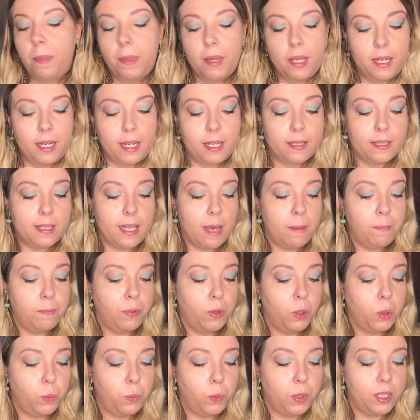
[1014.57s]
an
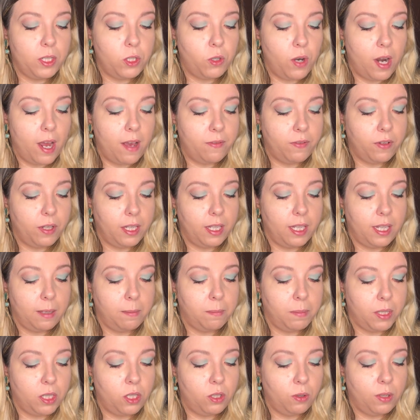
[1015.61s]
example with
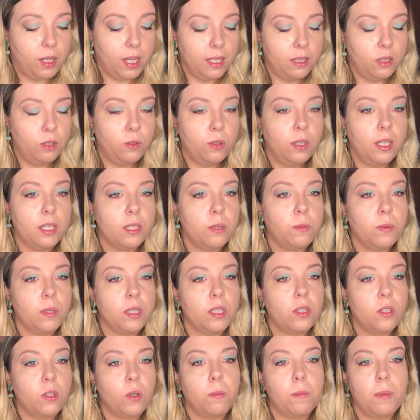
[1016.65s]
traveling, but you can do this
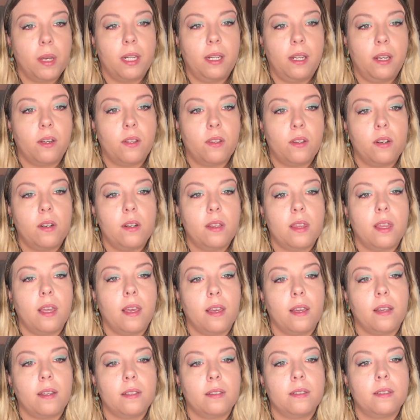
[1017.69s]
with so many other
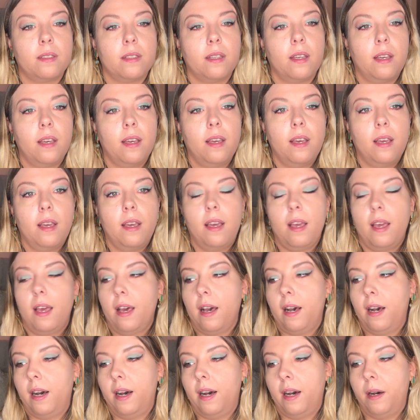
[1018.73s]
things.
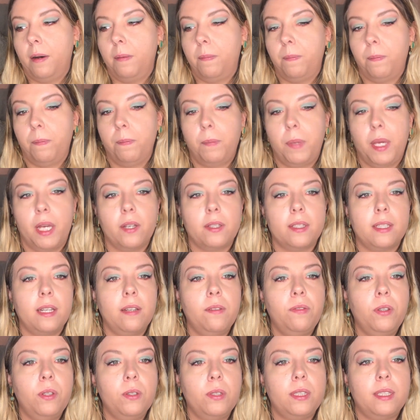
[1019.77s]
Because
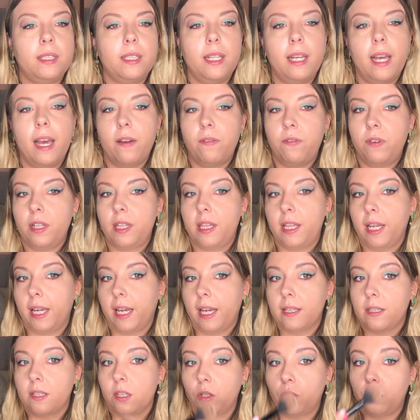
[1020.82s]
if you see everything
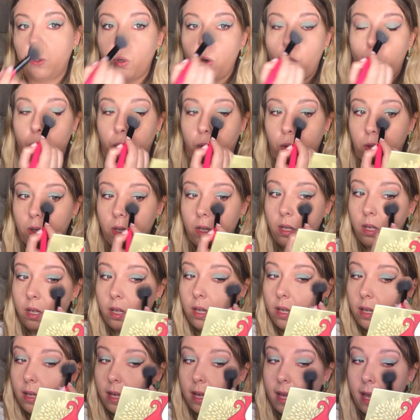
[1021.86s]
as a goal,
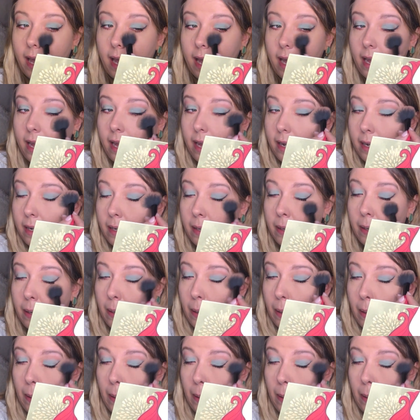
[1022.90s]
and